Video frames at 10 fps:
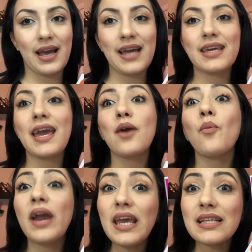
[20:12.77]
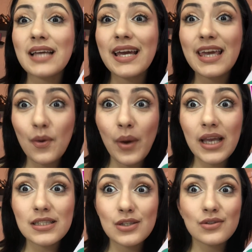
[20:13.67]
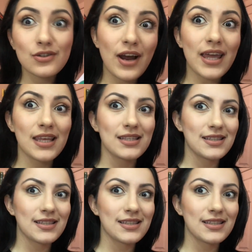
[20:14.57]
I can't wait to try this.